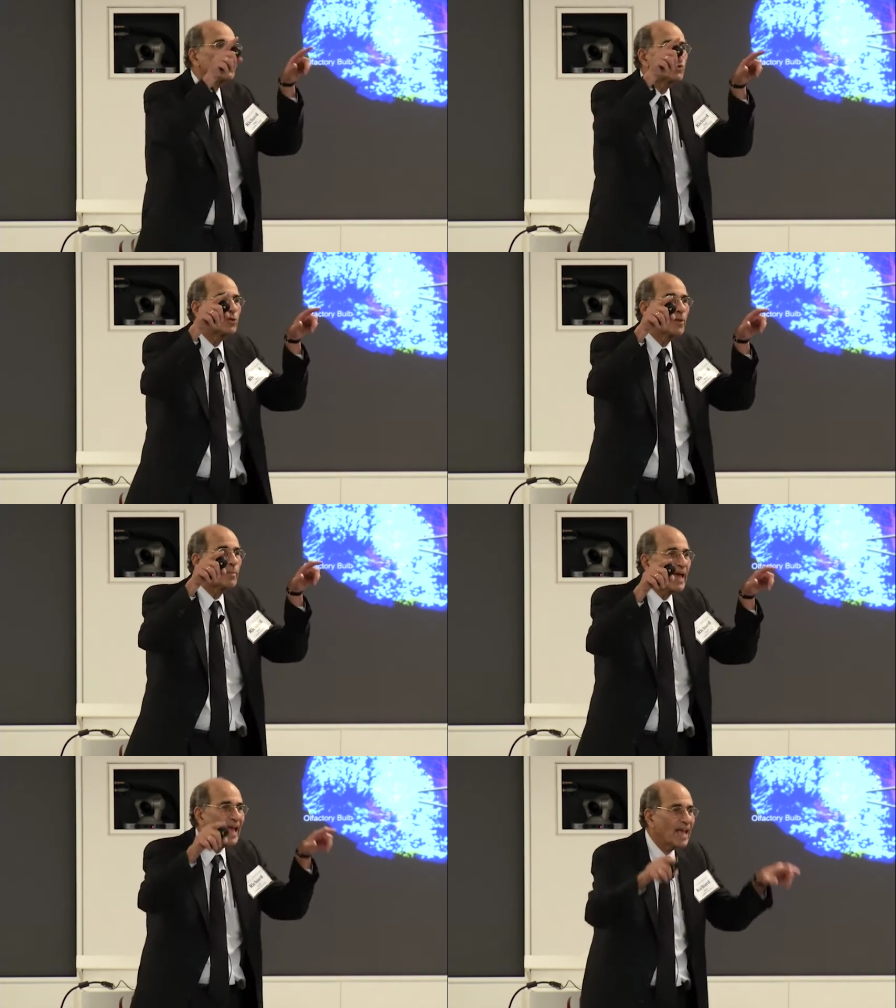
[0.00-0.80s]
to the
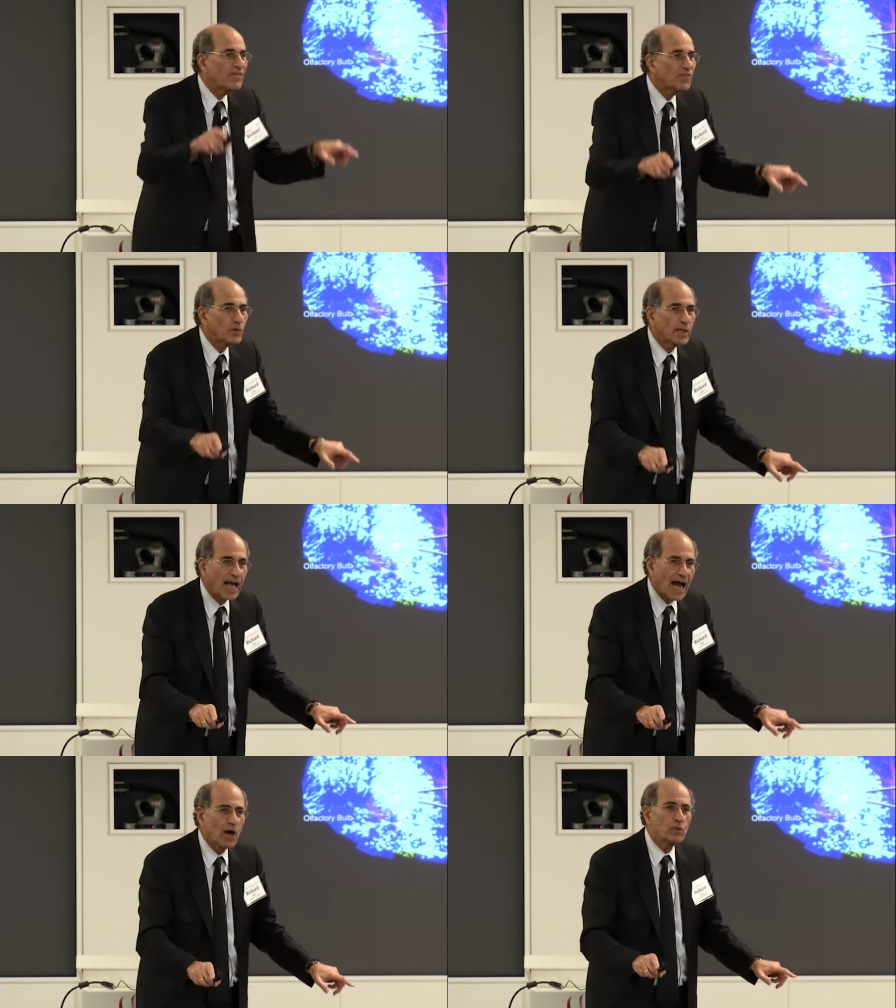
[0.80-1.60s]

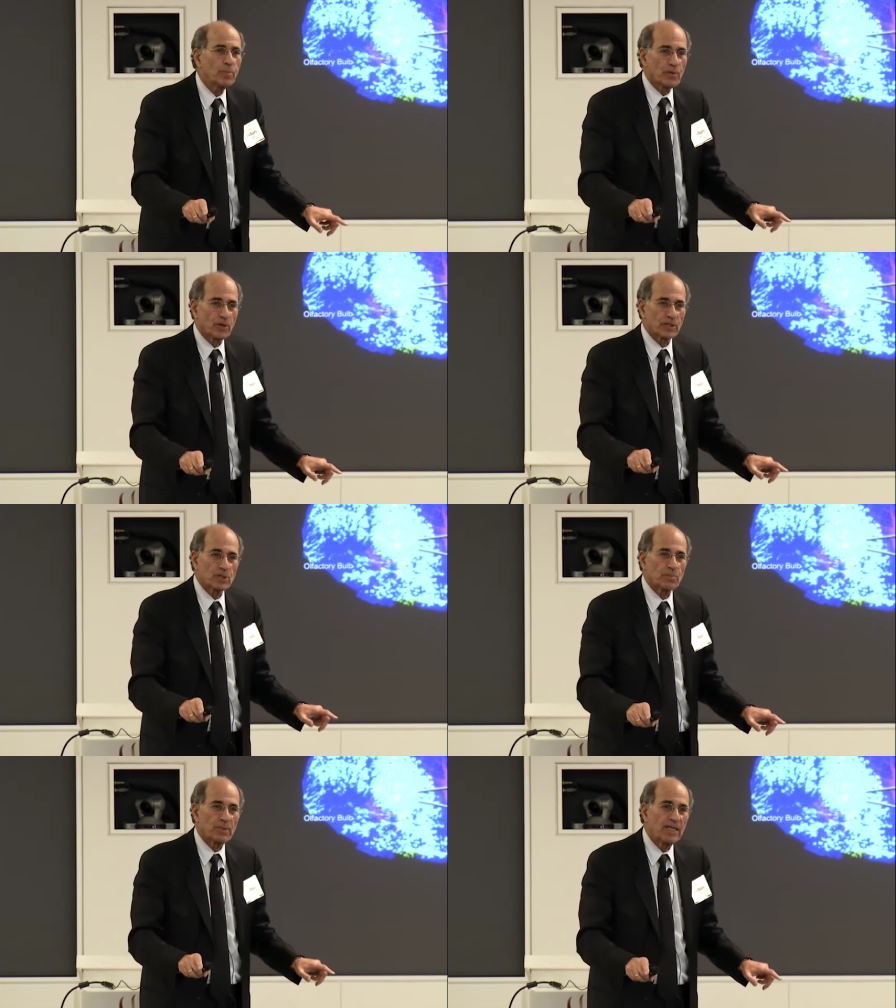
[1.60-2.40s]
behavioral
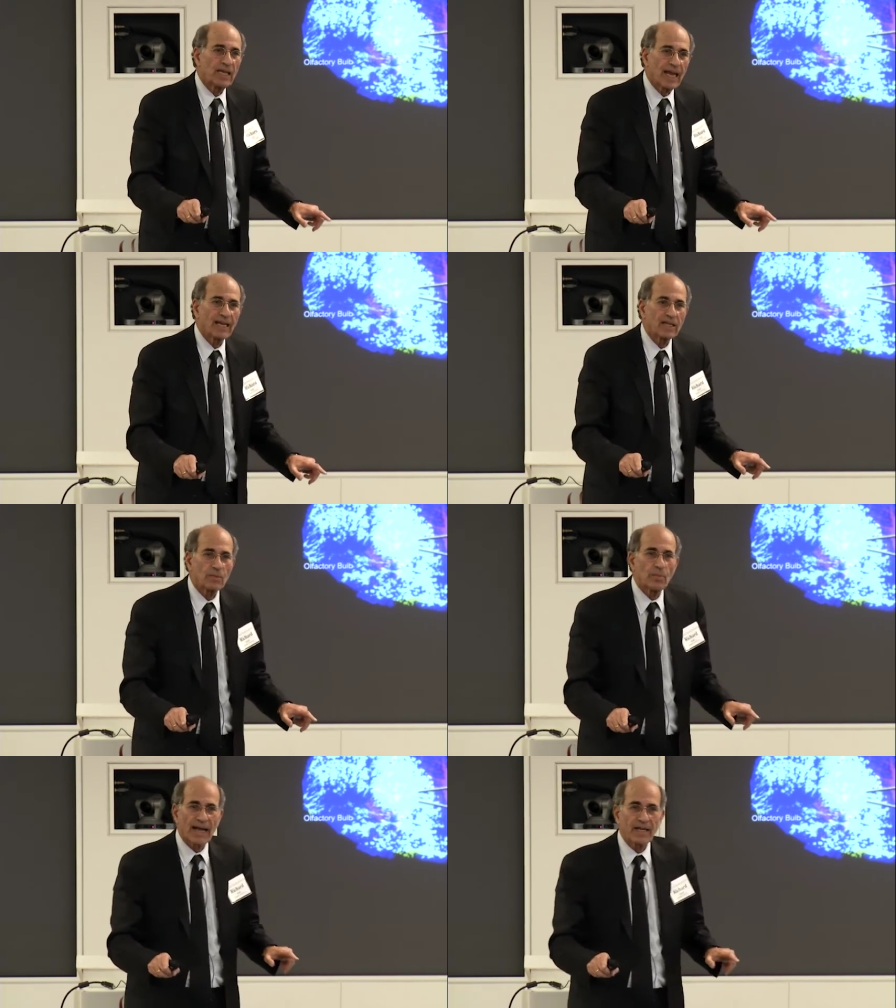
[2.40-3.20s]
outputs
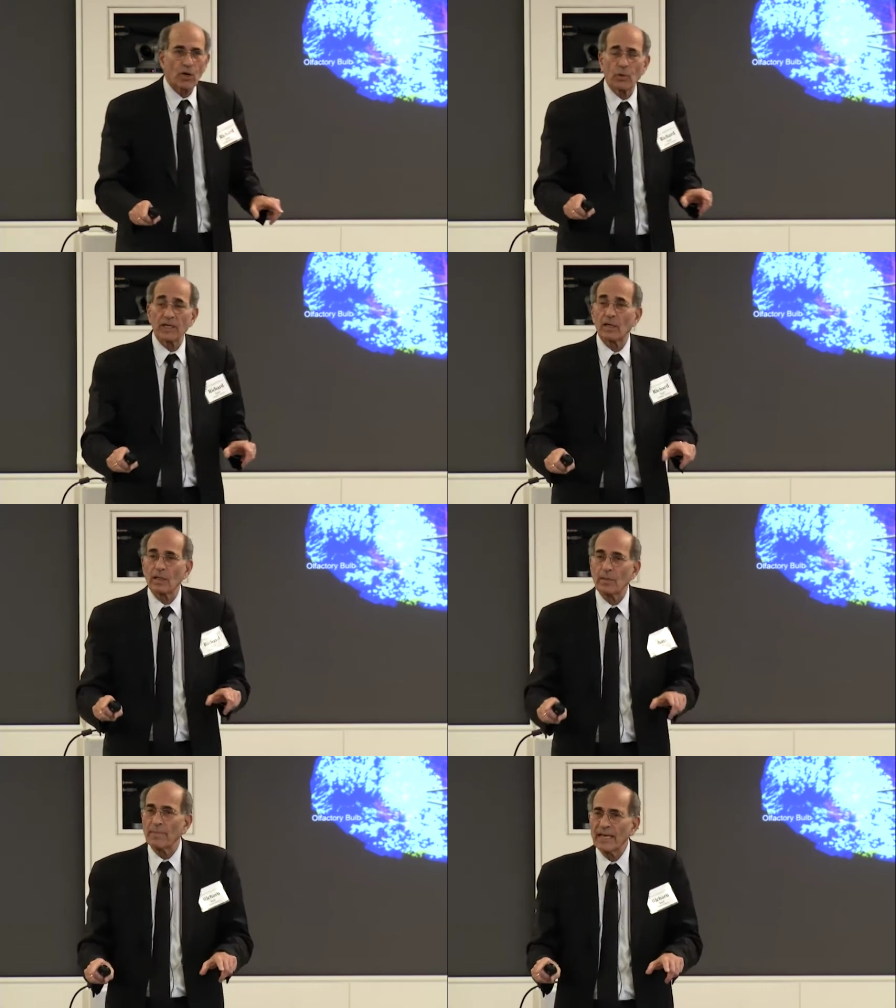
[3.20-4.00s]
mediated by
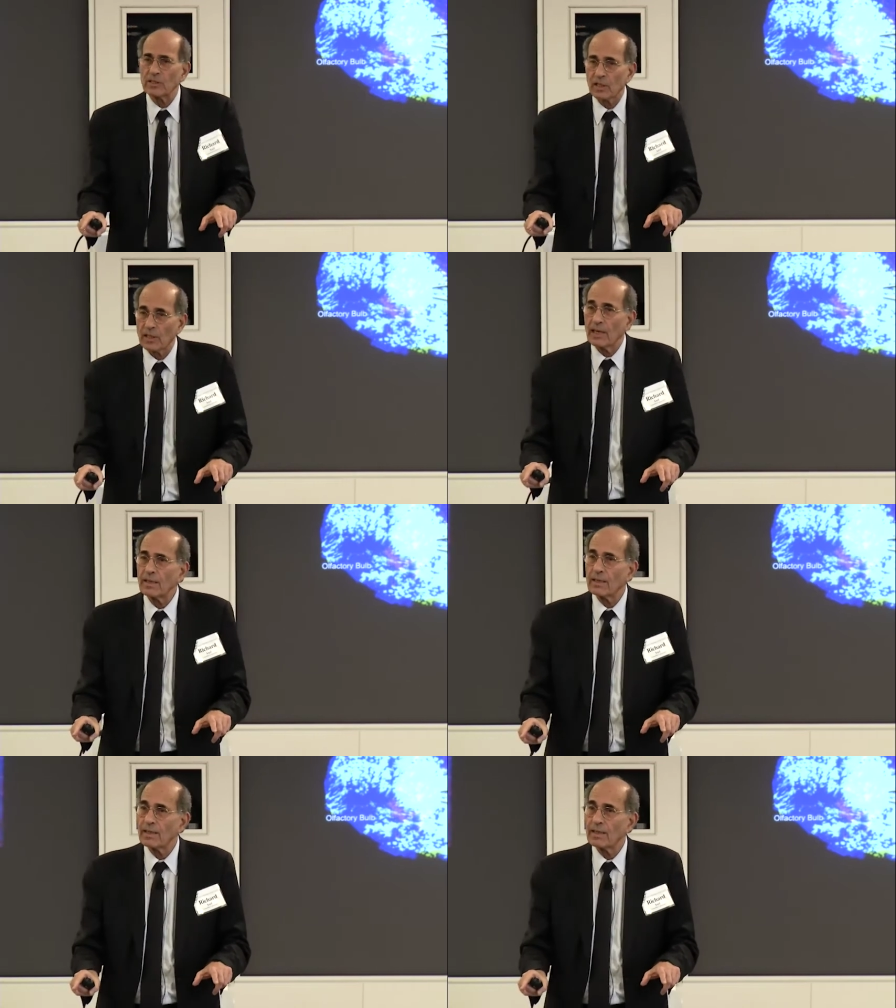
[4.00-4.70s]
cortical amygdala